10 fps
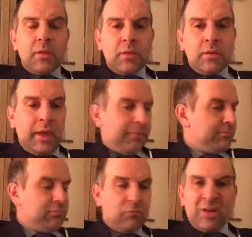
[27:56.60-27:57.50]
yeah,
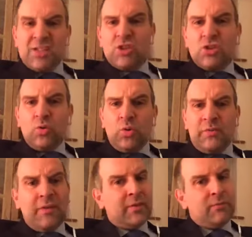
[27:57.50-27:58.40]
rest assured, if you
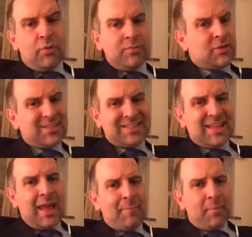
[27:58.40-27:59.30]
have any problems, I'll
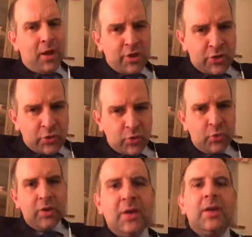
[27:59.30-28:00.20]
stand by you
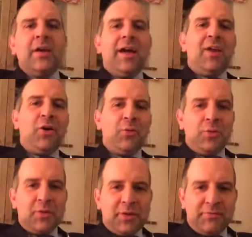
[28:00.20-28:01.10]
and I will
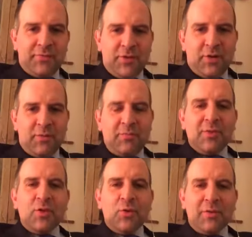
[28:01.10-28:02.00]
confirm that
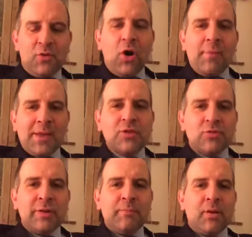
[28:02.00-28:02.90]
you have got a Mentor
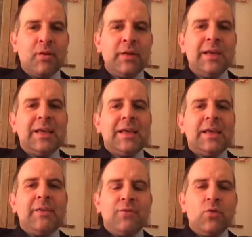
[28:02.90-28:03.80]
implant.
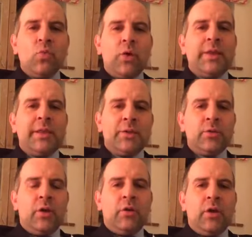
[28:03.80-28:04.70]
If you want to do it
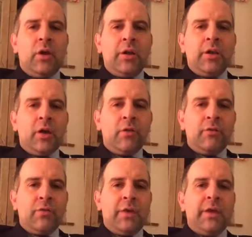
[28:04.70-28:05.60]
online, go
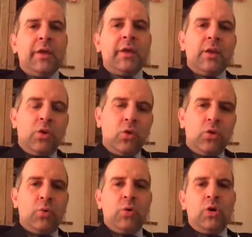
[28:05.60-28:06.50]
for it. Laura
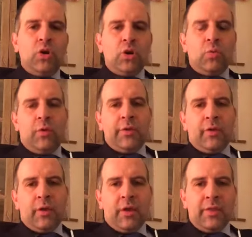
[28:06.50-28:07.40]
will look at what the
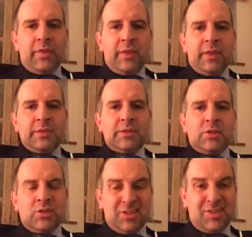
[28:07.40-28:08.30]
online thing is to
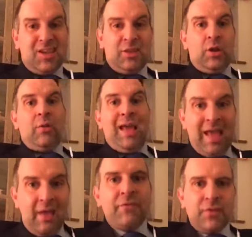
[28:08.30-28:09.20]
check that you don't
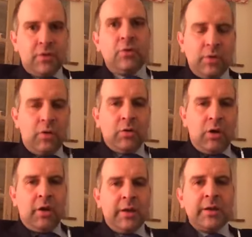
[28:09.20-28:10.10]
have to do it
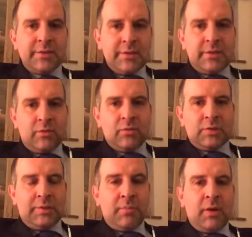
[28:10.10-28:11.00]
online, because of course it
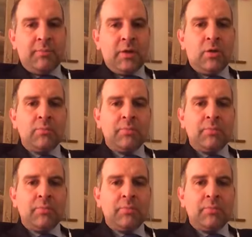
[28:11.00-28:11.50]
might be you